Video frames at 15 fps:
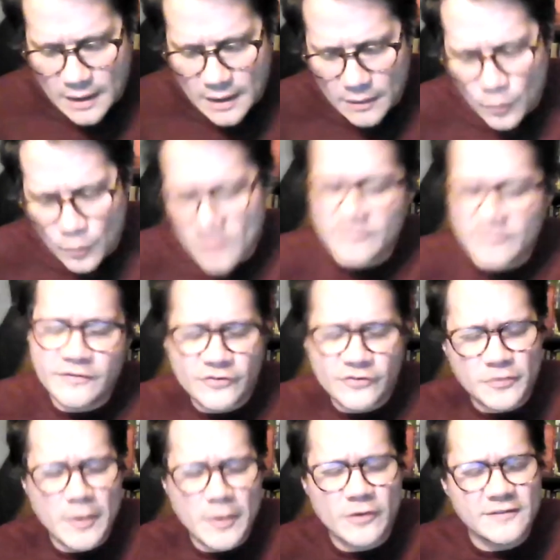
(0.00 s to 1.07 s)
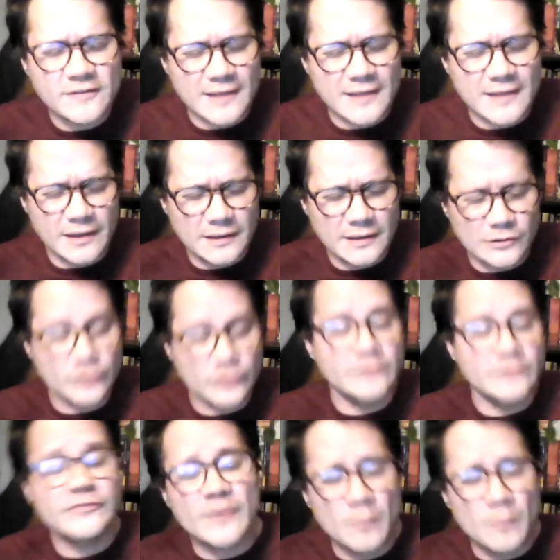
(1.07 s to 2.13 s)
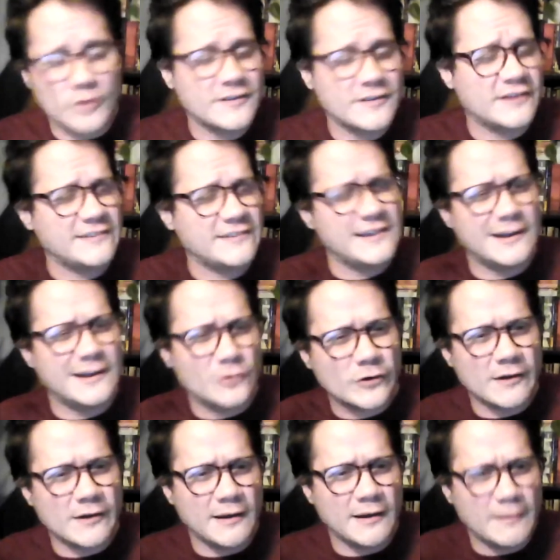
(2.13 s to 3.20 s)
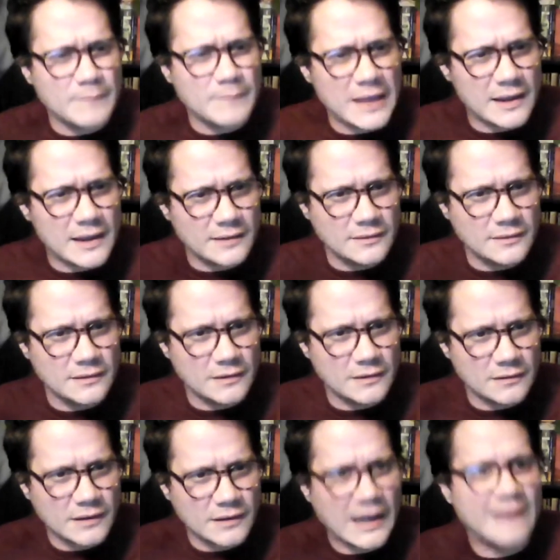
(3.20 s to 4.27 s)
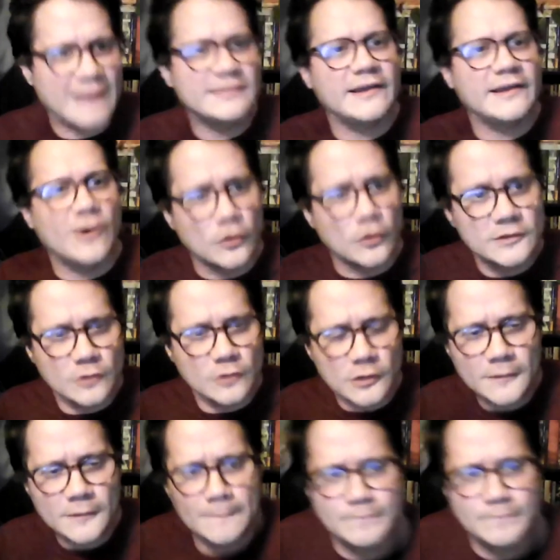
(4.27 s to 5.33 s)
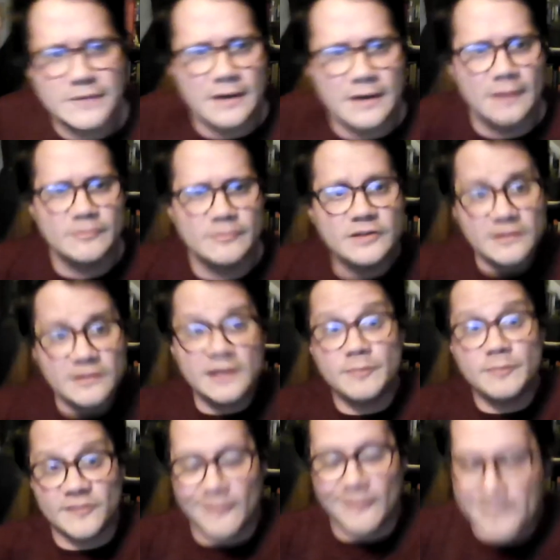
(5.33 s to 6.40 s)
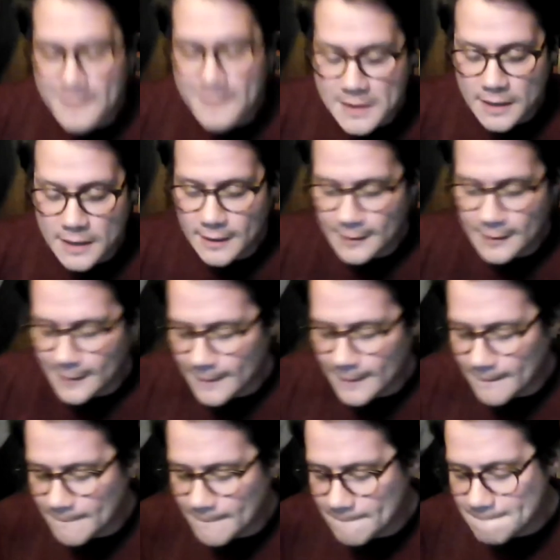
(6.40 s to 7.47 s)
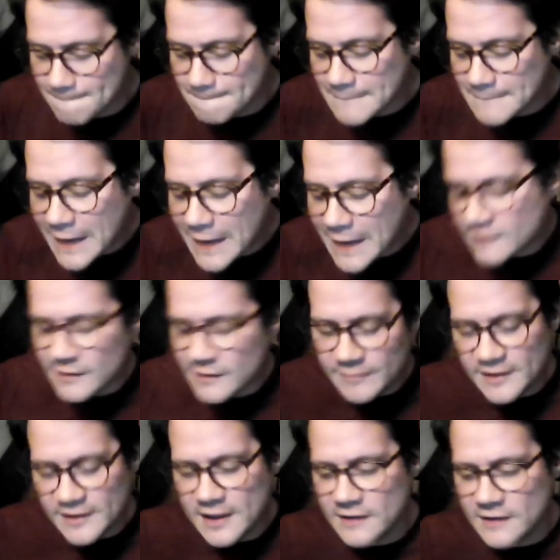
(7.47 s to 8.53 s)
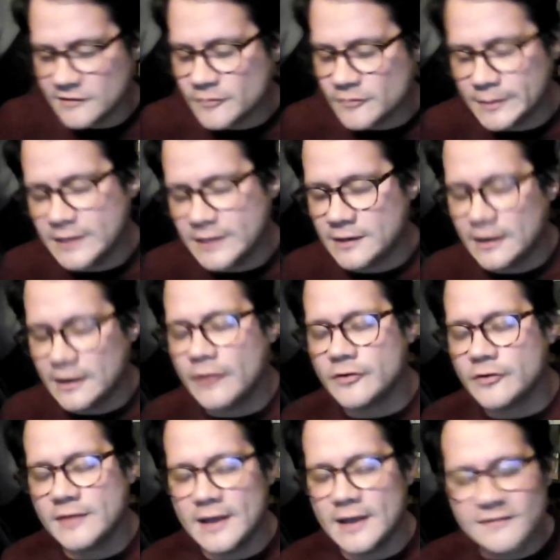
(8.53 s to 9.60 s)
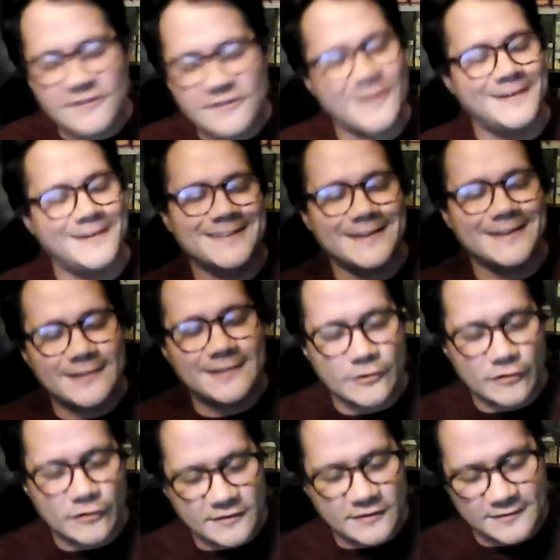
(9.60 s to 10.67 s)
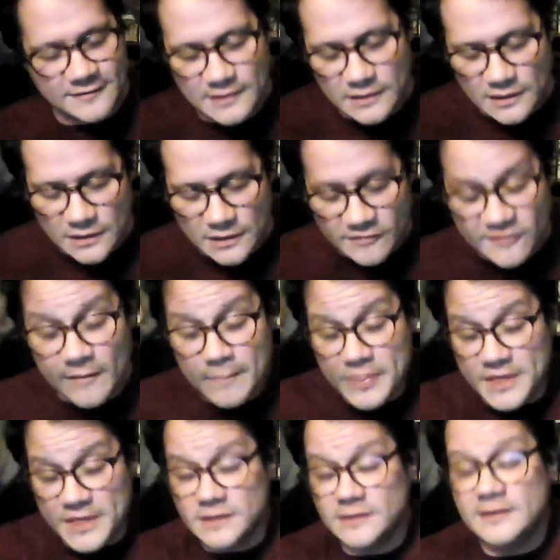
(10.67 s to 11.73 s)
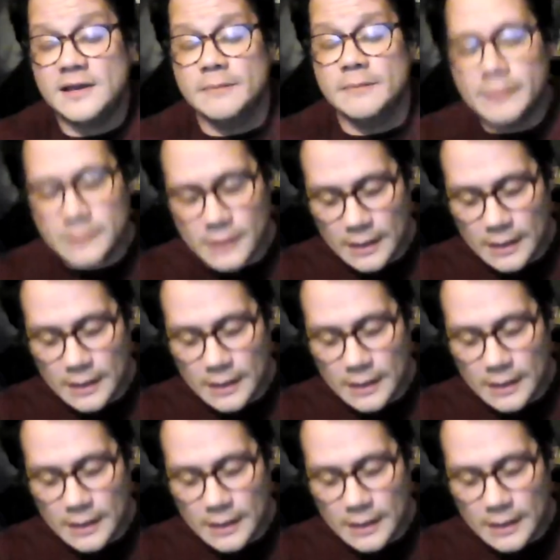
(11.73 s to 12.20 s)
one of the first poets I learned from was García Lorca and the Cante Hondo, the deep song. And at times I can't explain it other than sonically there is something deep.